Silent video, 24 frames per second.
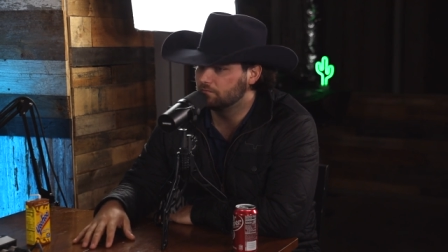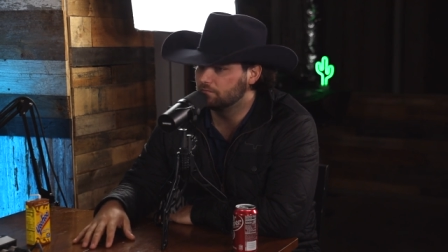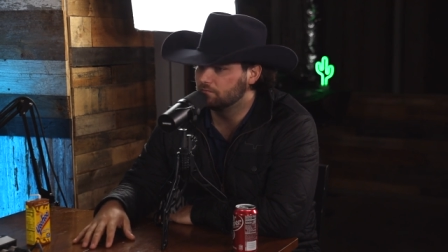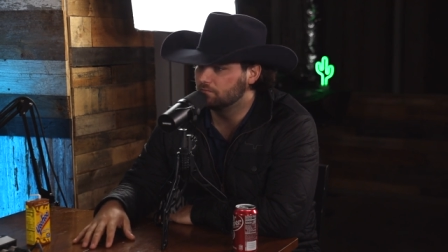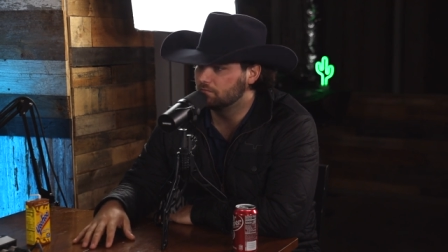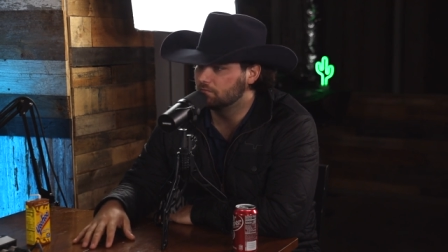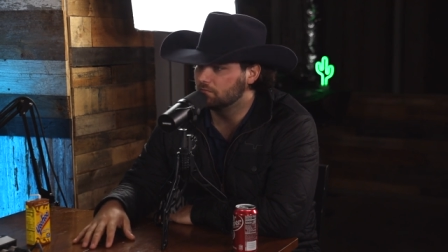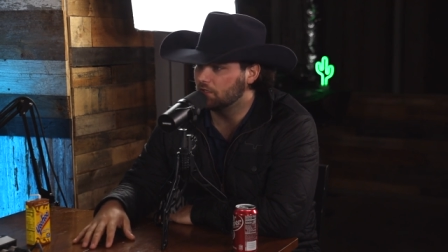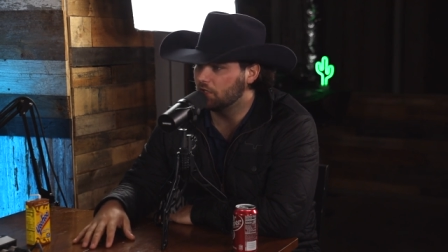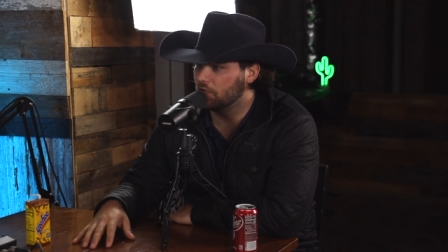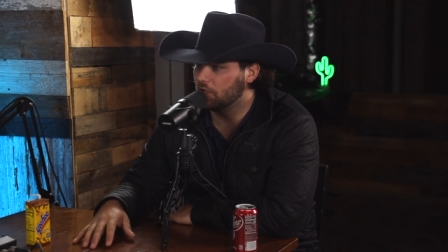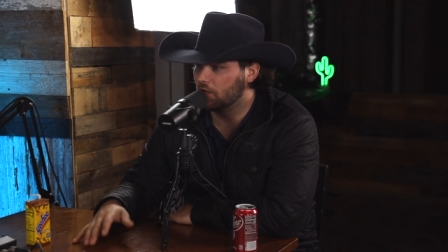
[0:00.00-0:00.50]

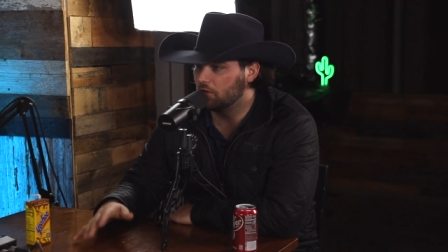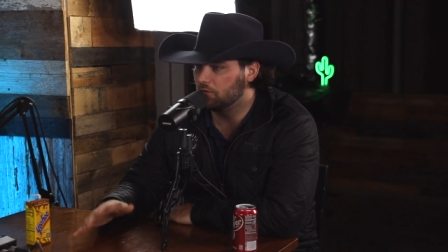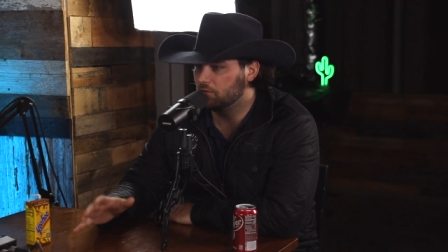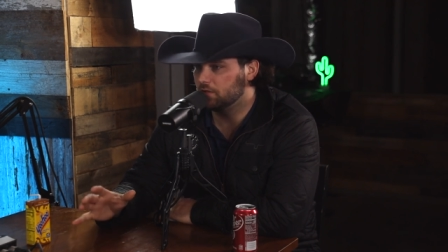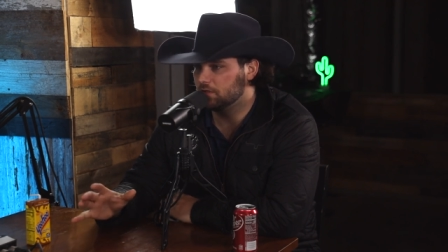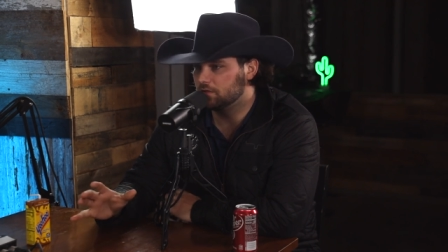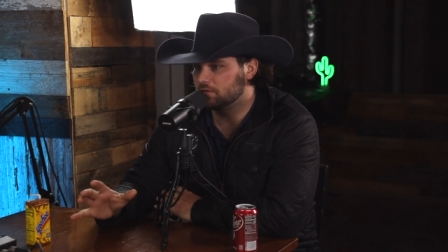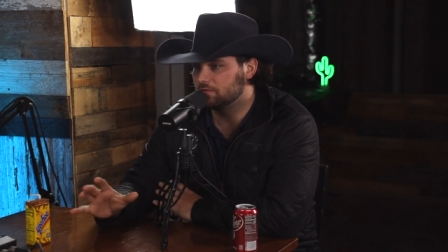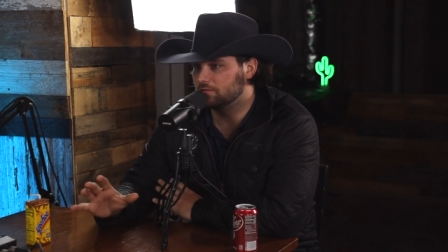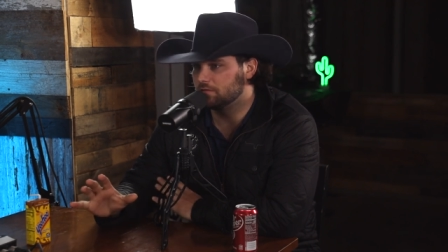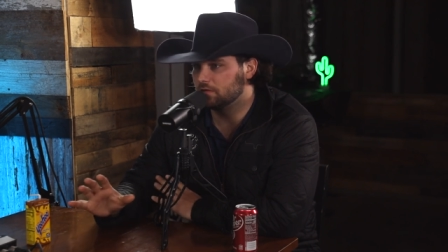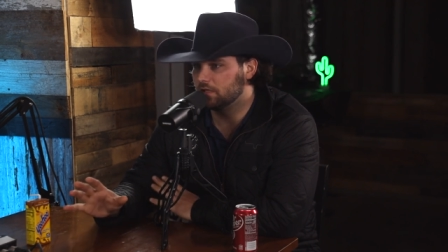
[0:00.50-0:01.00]
Yeah. You know, and
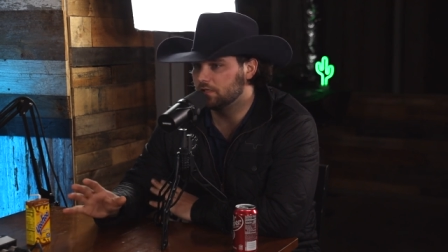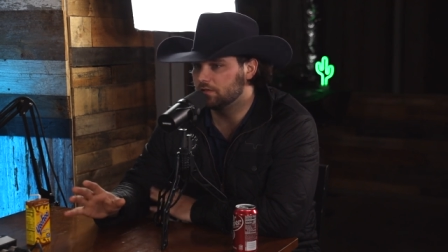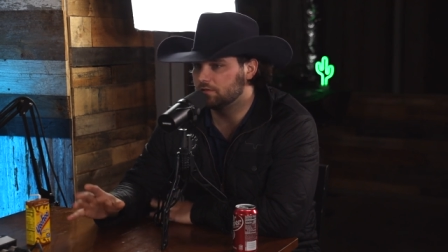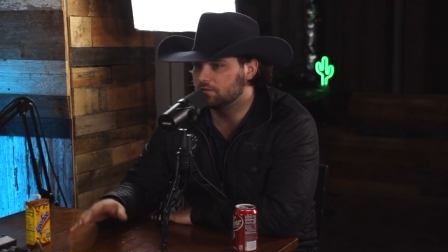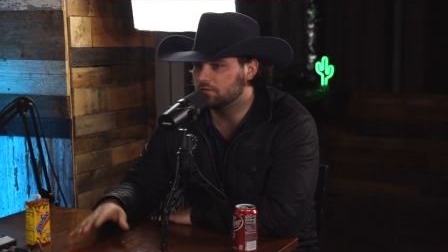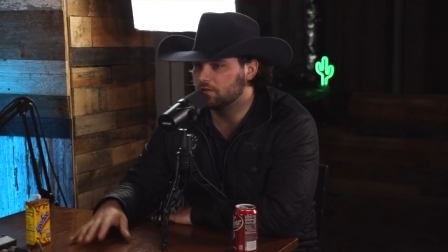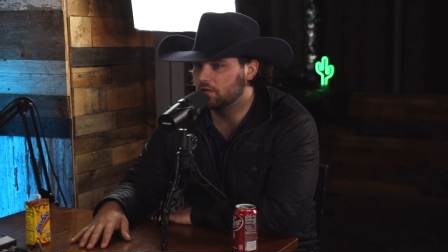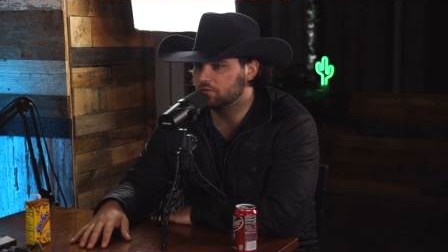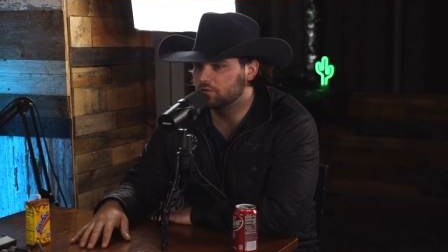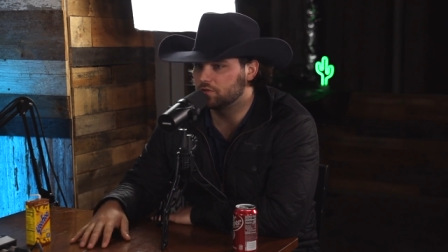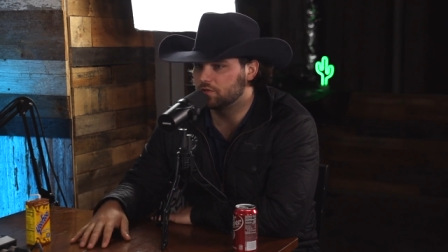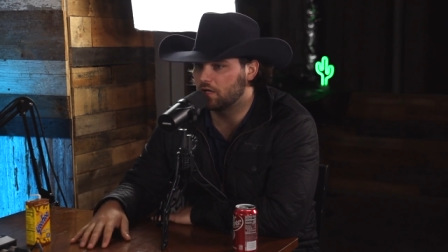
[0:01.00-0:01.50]
it's it's
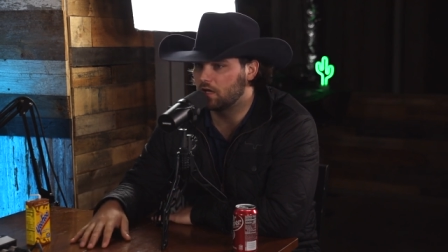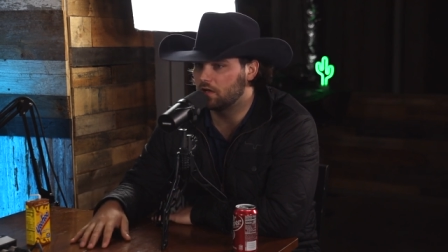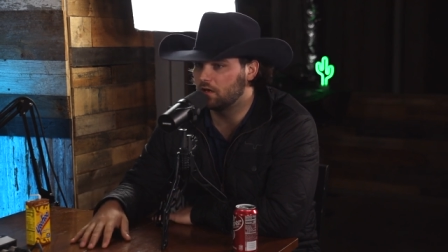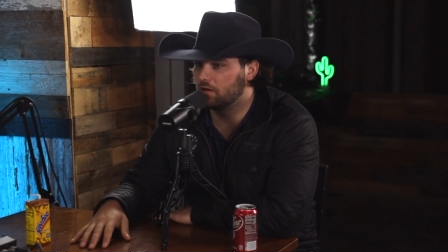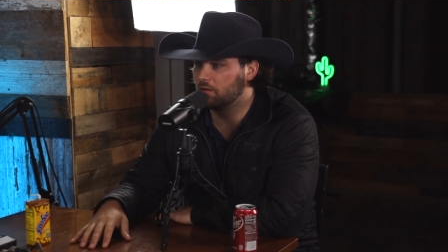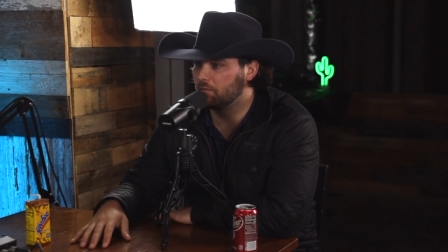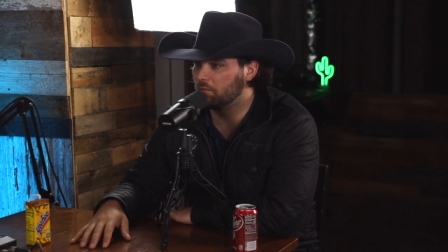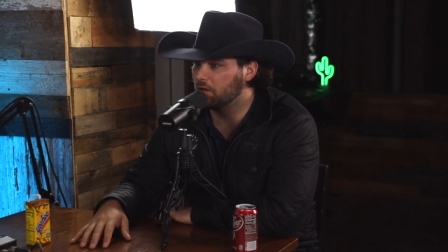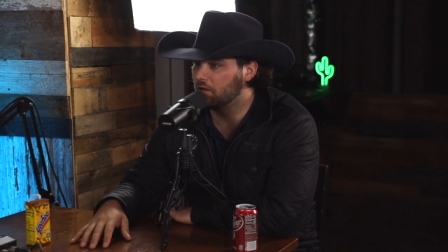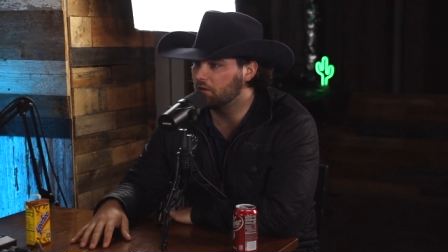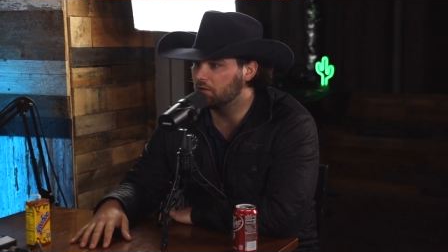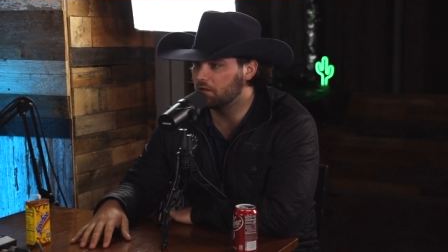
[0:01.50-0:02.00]
no shot at
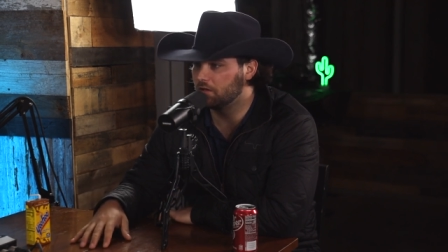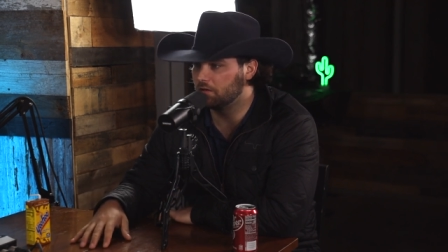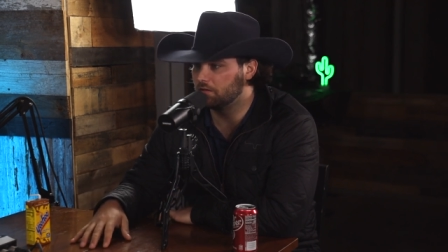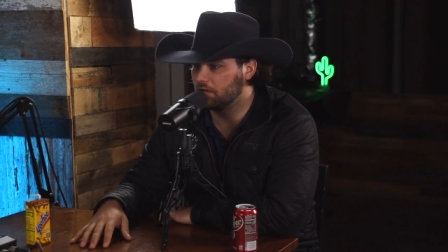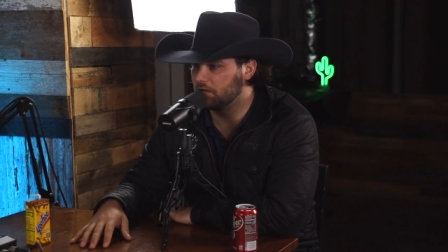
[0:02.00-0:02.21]
American.